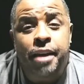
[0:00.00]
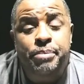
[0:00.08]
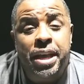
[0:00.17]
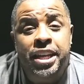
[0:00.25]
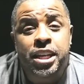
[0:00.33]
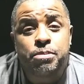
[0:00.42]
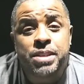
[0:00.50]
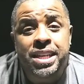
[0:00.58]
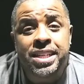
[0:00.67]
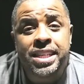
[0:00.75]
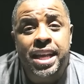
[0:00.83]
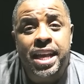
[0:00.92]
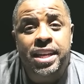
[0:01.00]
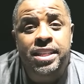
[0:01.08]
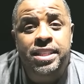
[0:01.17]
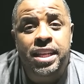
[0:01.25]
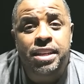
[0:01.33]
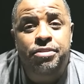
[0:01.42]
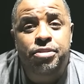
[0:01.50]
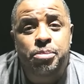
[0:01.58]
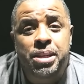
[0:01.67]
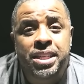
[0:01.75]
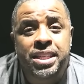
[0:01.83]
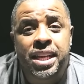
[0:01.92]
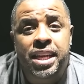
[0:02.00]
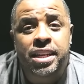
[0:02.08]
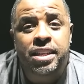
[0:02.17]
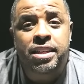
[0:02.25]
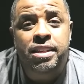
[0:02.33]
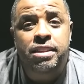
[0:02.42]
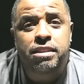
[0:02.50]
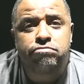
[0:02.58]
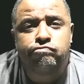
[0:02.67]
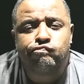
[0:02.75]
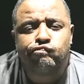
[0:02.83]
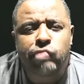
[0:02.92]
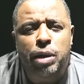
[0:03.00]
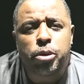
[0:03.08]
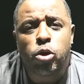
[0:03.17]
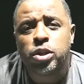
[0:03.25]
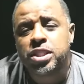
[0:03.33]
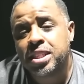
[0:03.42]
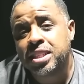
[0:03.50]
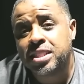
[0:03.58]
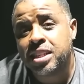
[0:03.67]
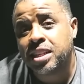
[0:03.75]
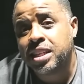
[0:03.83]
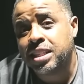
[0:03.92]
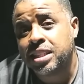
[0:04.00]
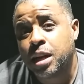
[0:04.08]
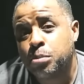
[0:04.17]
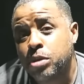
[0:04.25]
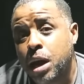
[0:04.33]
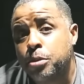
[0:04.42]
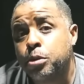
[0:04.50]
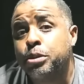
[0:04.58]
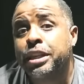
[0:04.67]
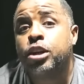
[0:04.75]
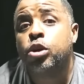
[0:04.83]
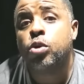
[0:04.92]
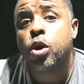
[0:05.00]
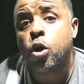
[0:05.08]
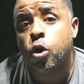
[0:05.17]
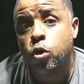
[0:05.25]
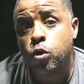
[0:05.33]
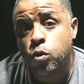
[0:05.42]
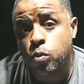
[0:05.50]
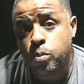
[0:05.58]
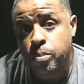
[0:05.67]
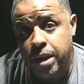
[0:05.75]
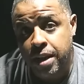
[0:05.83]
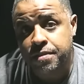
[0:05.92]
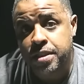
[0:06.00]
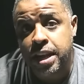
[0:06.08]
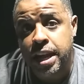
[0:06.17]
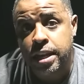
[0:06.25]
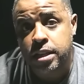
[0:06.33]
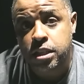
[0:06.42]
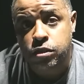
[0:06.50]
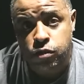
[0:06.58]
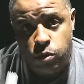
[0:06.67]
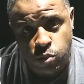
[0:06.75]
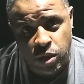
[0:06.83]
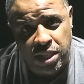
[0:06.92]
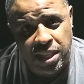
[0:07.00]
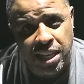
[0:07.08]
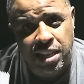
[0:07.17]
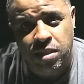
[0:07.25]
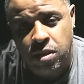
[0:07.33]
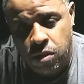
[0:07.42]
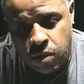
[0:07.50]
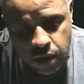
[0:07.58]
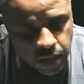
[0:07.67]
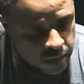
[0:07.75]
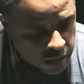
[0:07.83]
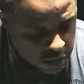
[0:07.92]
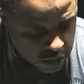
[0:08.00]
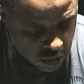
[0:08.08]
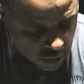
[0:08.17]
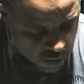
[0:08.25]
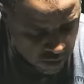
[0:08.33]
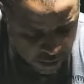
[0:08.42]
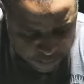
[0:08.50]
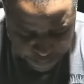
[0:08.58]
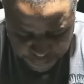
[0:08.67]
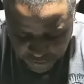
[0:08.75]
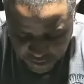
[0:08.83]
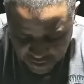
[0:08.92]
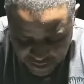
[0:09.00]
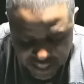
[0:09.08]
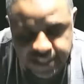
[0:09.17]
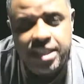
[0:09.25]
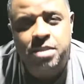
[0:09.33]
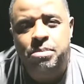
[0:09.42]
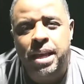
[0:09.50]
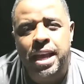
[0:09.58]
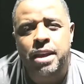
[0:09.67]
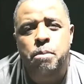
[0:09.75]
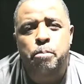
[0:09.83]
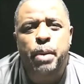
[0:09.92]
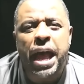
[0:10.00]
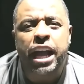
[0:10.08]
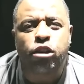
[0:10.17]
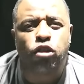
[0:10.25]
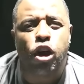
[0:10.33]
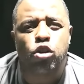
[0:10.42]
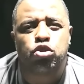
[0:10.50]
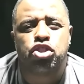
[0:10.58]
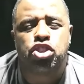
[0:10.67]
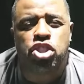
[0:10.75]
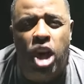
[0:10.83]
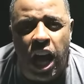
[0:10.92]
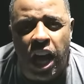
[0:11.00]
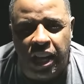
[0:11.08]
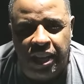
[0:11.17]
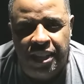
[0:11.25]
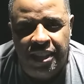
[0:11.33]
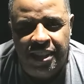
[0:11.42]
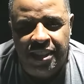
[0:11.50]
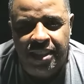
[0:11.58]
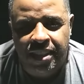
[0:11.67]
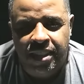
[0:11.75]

heading up to Indiana, and then from Indiana, I'm going to Kentucky, then I'll probably go home after that. Just for one day, though. So, that's it, man. Back road sucks!